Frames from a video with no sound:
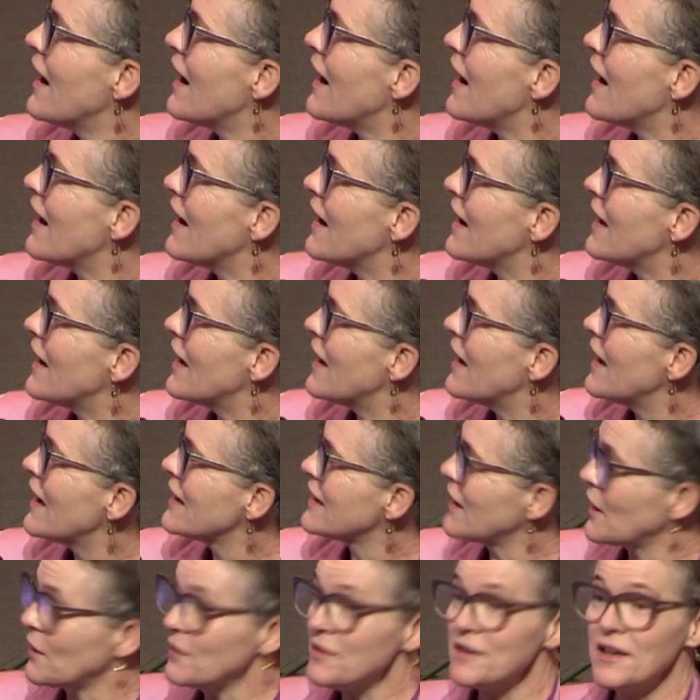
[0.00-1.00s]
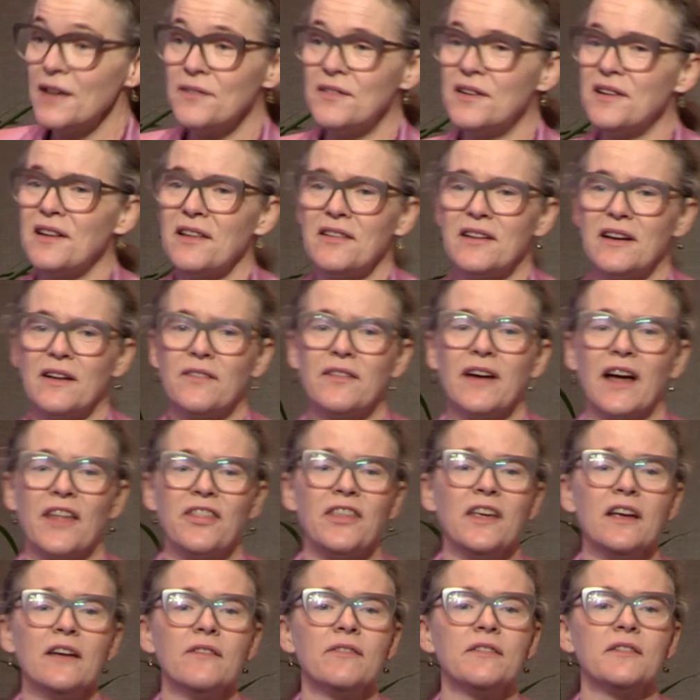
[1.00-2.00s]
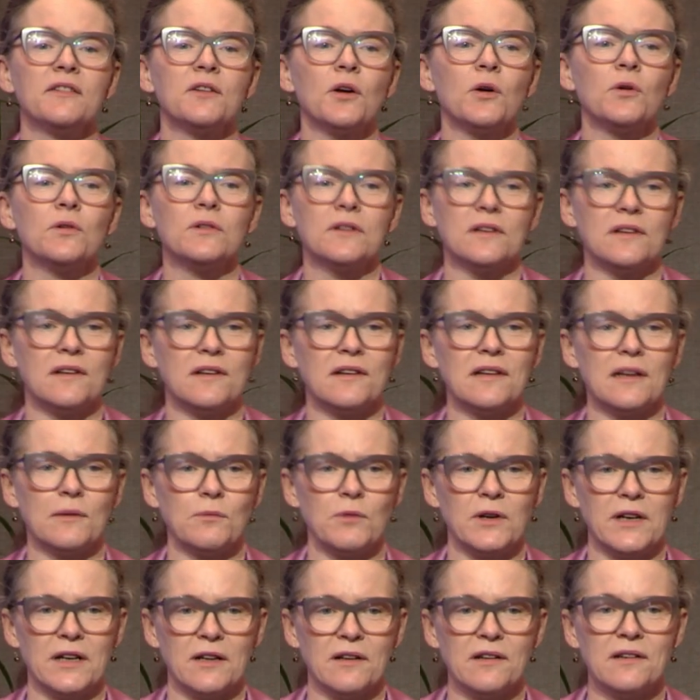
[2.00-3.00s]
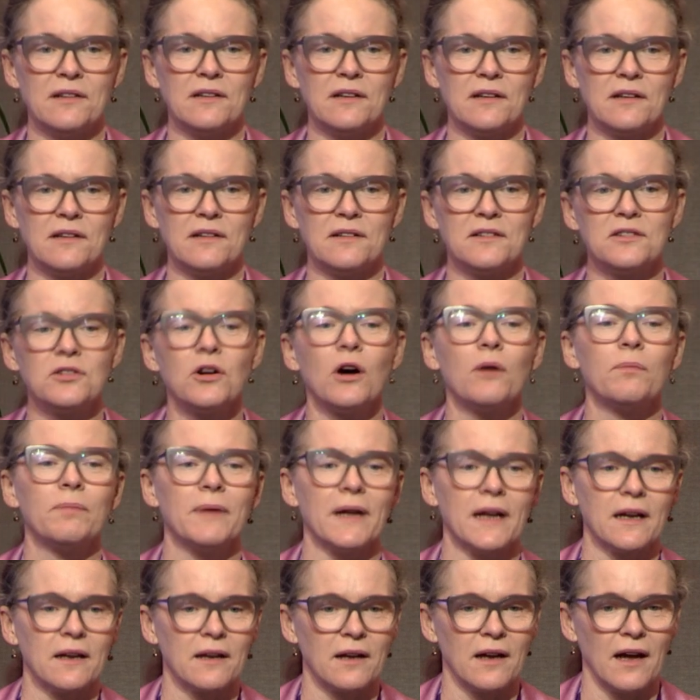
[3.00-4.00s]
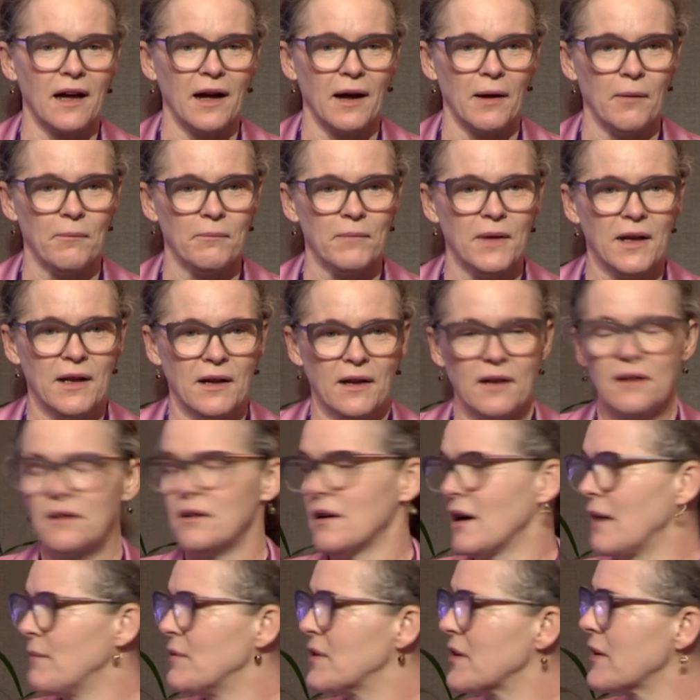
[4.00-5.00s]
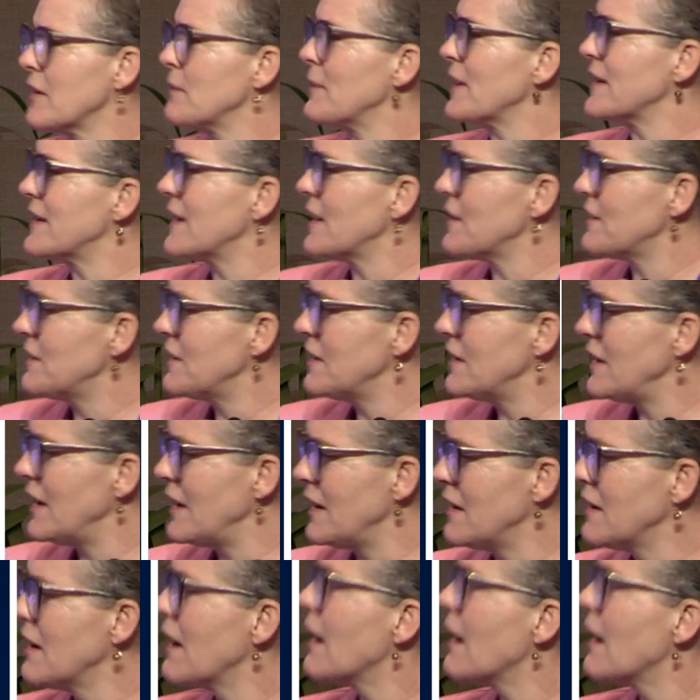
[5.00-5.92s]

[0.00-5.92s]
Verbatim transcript: Uh, and I also have to say that I've, i think I've stolen someone else's topic, um, so I'm sorry about that, Sydney,